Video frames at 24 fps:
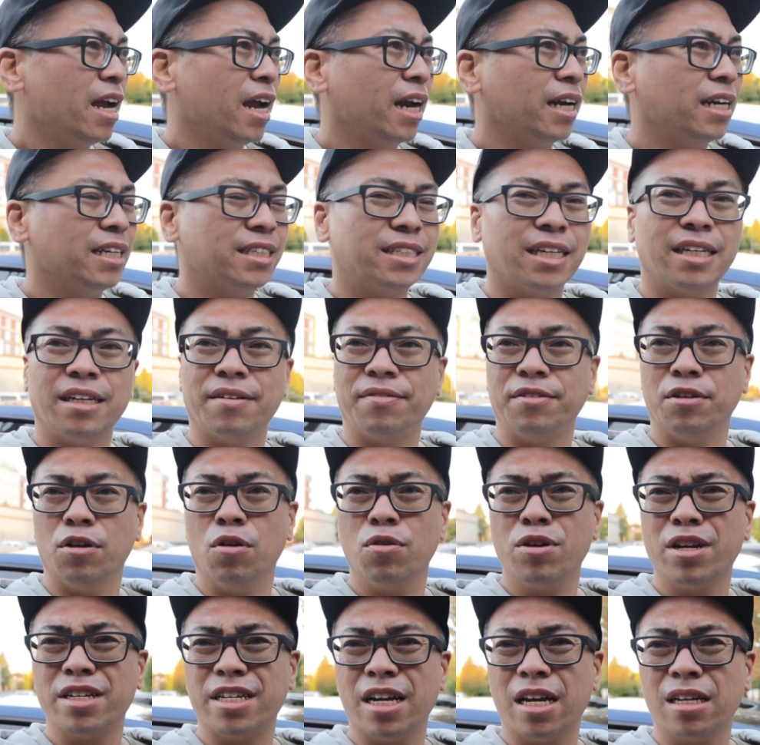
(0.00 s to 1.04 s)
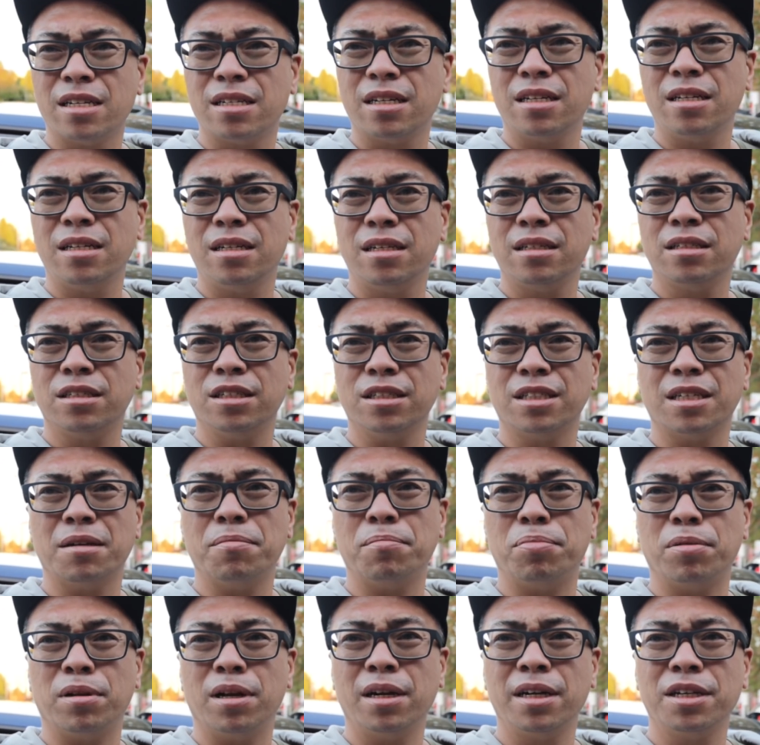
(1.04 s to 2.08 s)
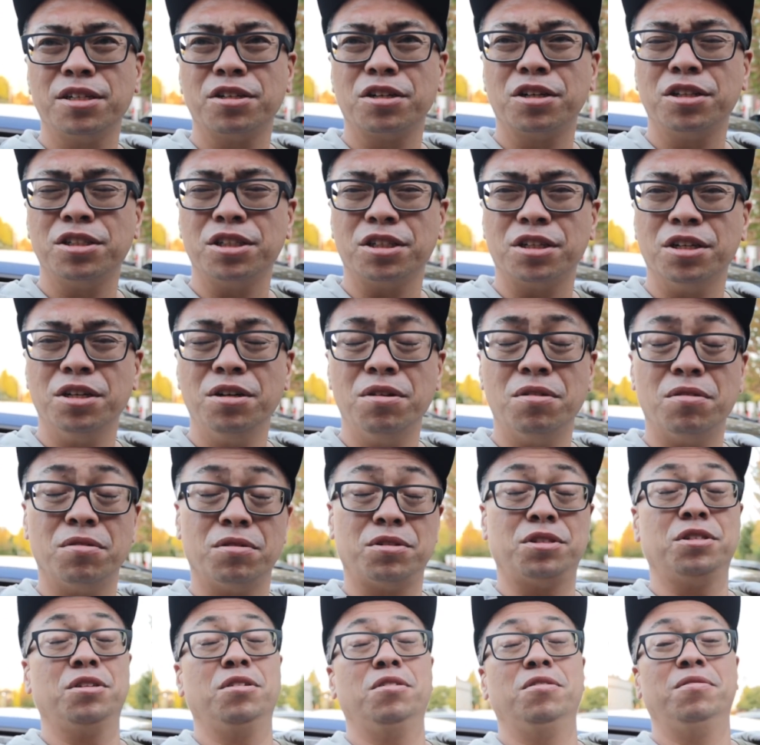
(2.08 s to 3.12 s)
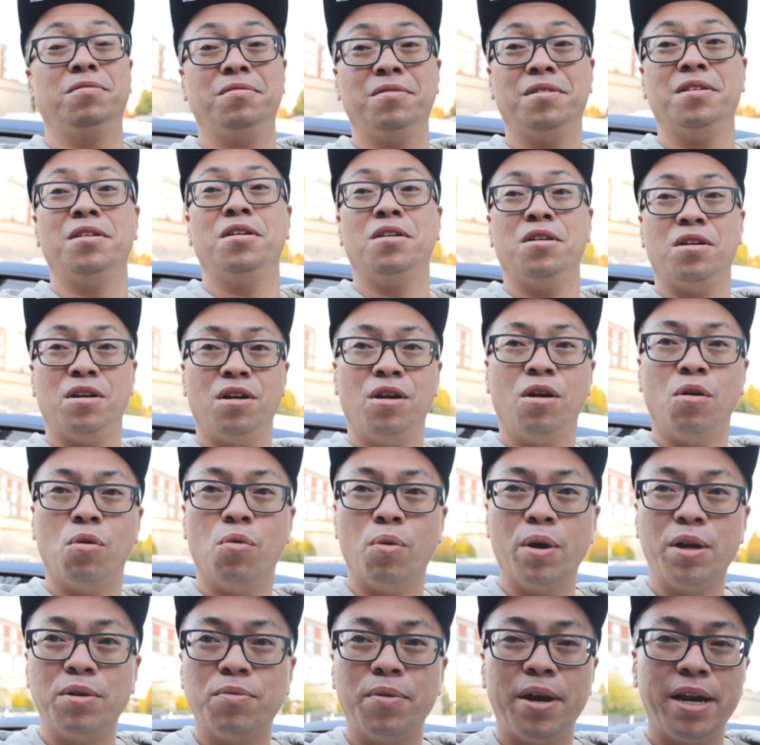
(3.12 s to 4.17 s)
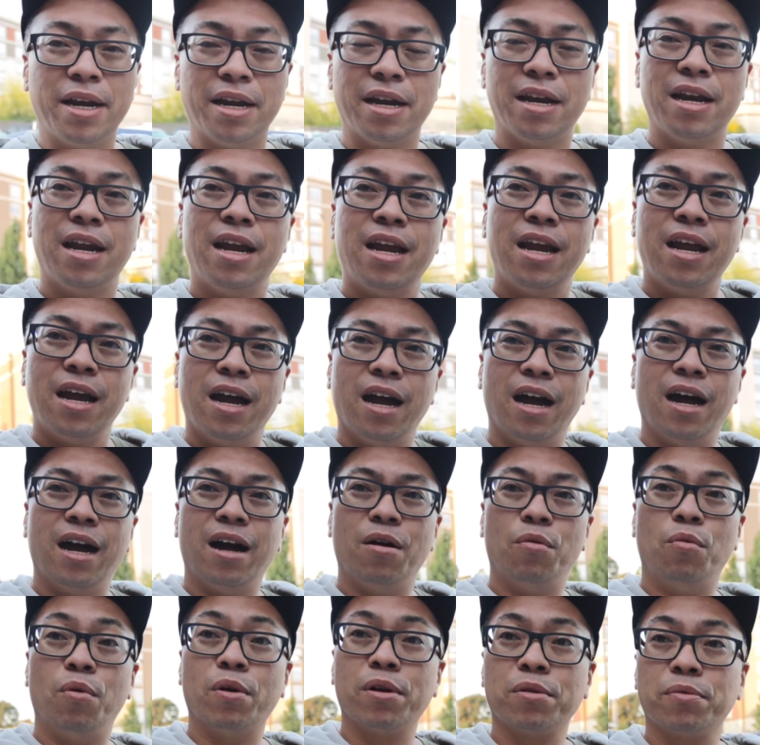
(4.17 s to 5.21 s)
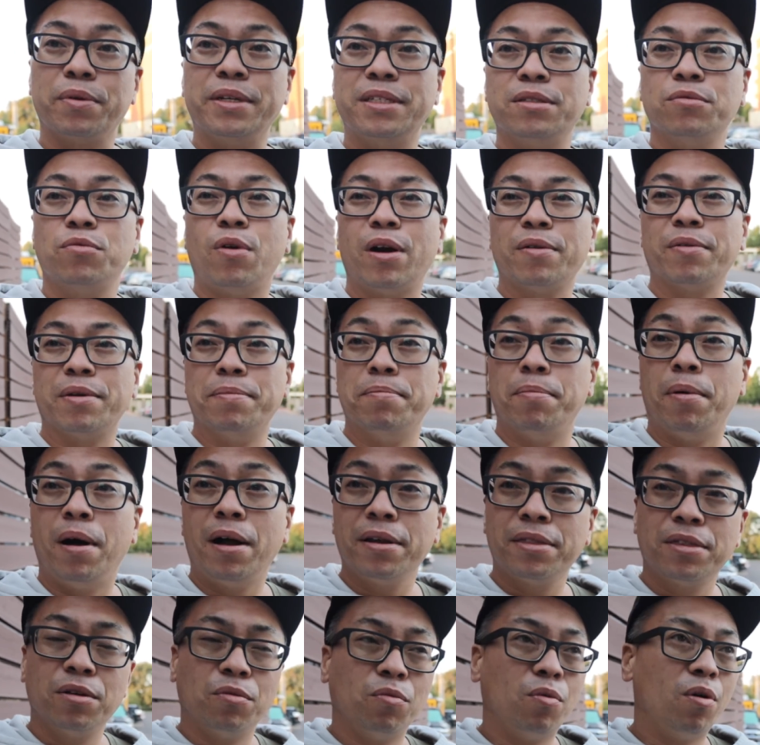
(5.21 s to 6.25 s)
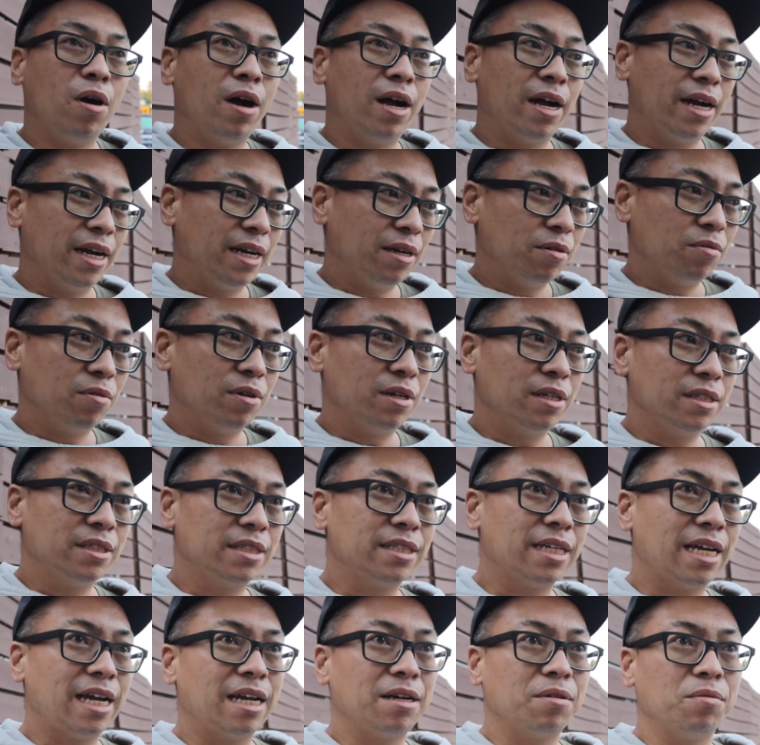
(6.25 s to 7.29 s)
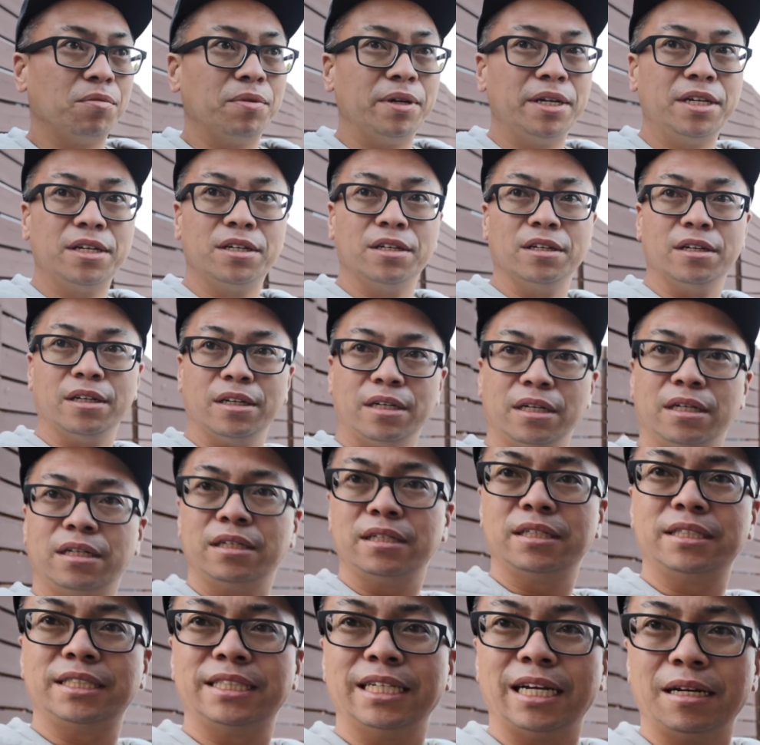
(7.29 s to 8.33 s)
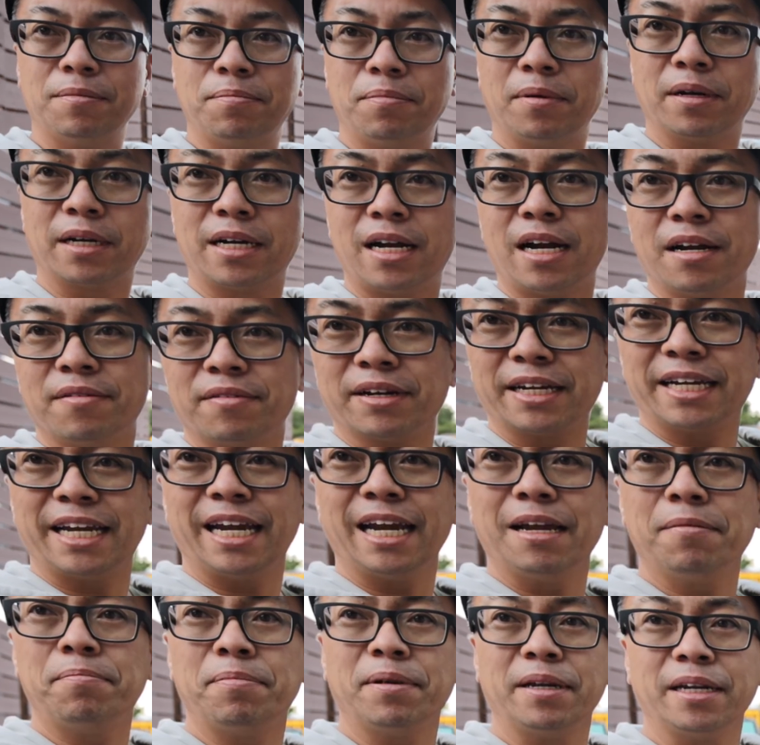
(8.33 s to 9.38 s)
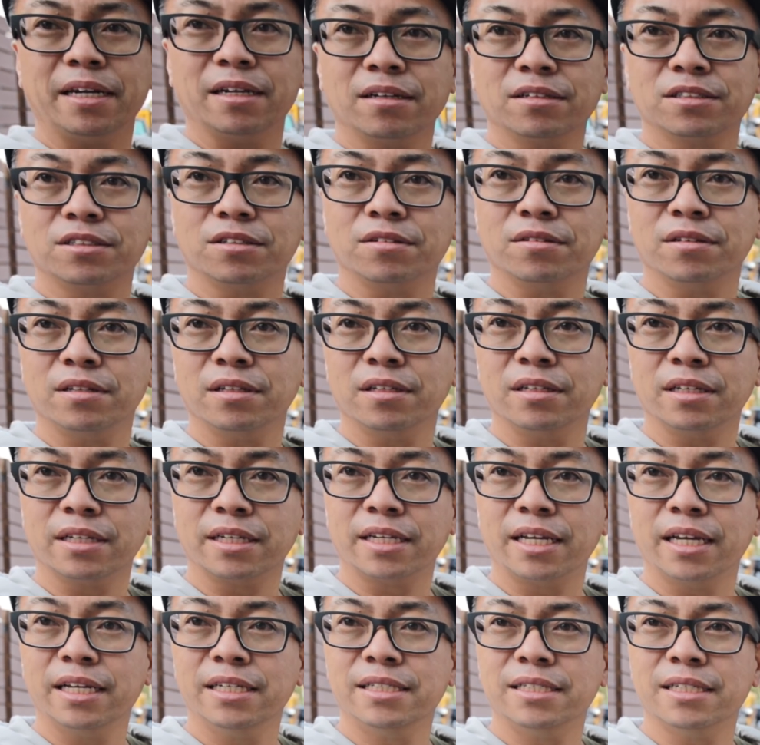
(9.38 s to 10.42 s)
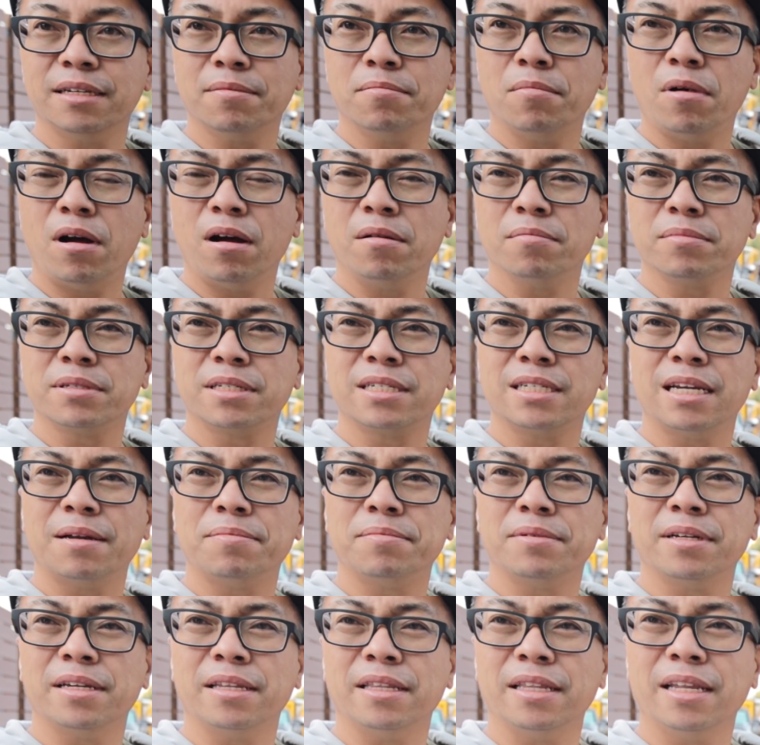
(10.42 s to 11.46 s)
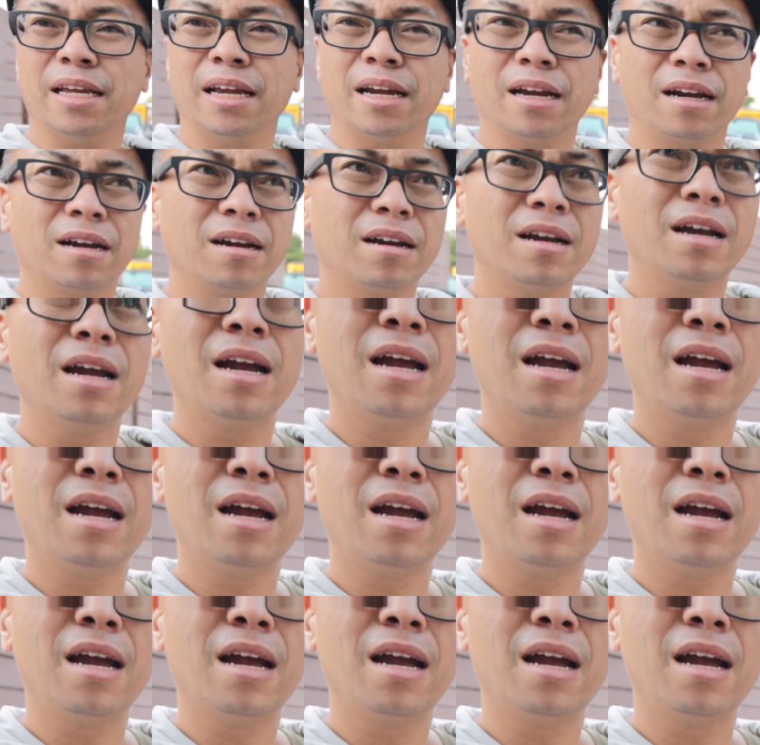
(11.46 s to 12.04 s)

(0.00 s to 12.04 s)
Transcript: And he said, if you own a Tesla, just unplug and you're good to go. So win-win. One of the reasons why we bought the Y was that we could set up kind of a camping area. So the kids and mom slept in there.